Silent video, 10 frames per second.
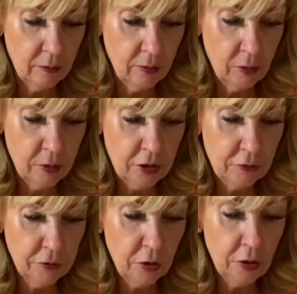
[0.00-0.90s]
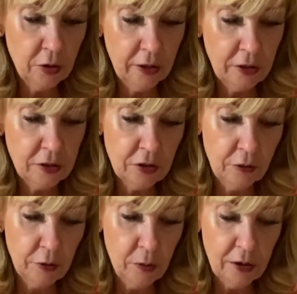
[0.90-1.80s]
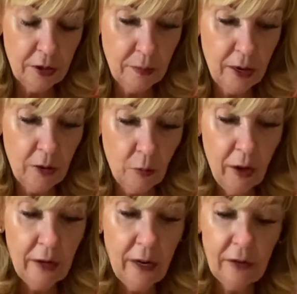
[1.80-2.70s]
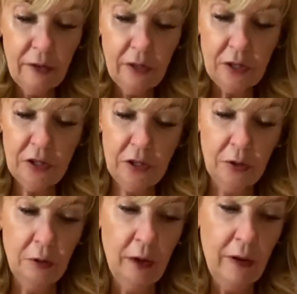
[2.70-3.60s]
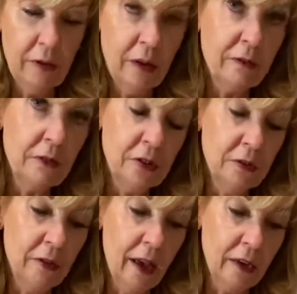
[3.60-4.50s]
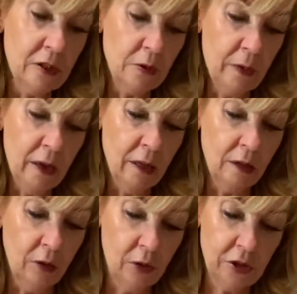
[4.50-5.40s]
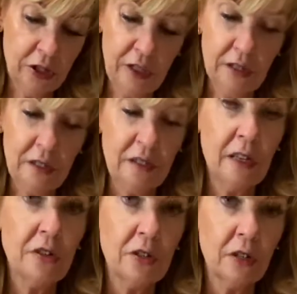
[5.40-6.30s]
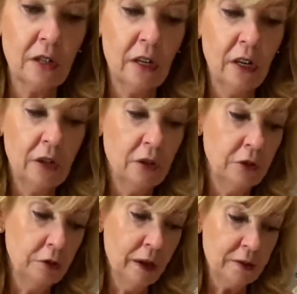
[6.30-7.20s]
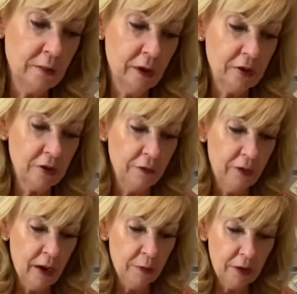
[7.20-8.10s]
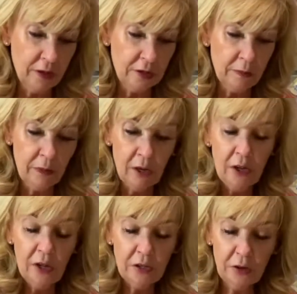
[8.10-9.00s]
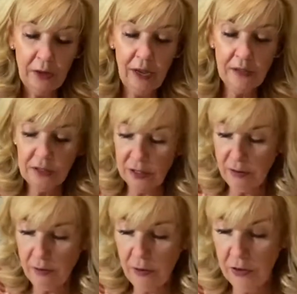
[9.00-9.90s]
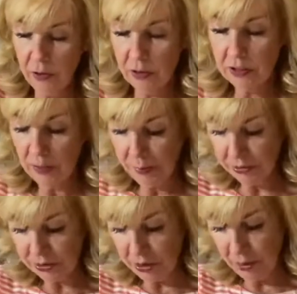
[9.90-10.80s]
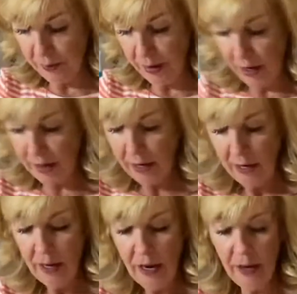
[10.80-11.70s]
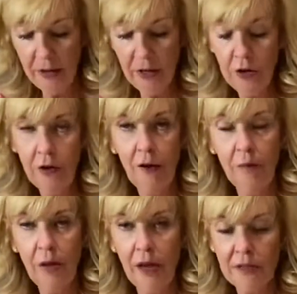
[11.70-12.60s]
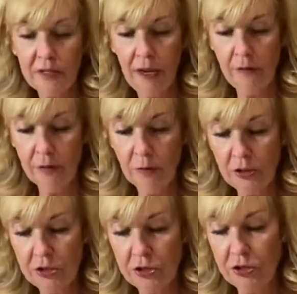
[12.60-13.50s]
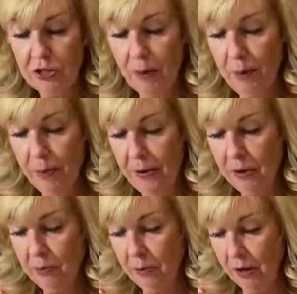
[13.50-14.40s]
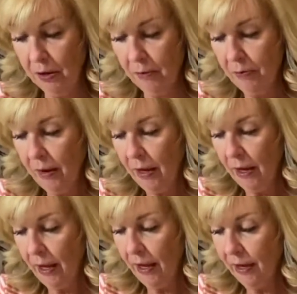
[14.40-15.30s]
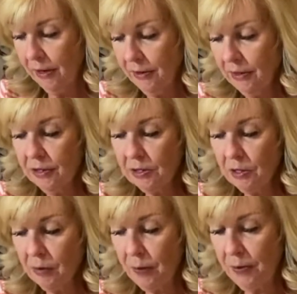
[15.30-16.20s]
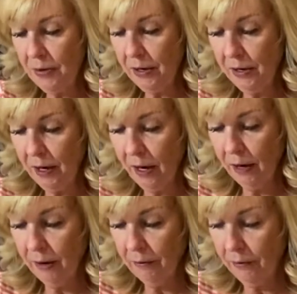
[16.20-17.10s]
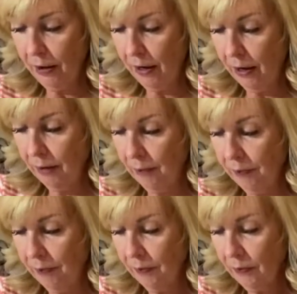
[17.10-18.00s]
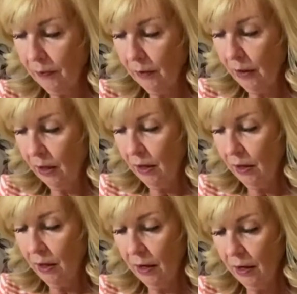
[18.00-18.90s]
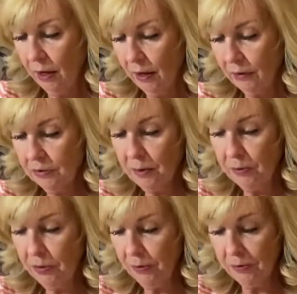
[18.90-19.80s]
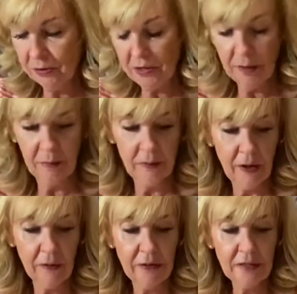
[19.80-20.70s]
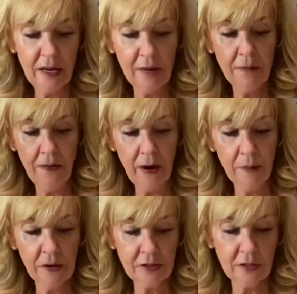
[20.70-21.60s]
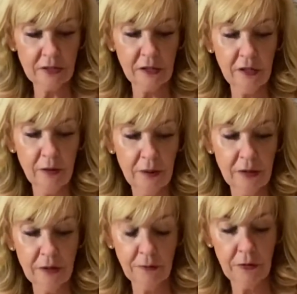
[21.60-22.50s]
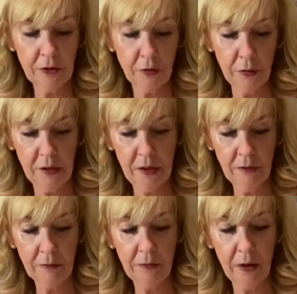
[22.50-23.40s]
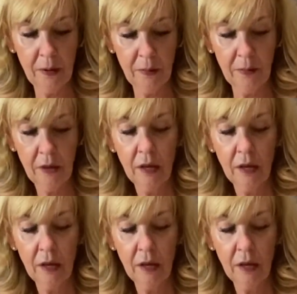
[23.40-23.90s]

orange floral here, so if you wanted to make 1 out of this, you have enough to do that as well, or change the center. You do have some extra fabrics. So that's your simple star block. And then you have block 7, which is your double pinwheel. And this is a repeat of some of the same fabrics. It's a little bit different green from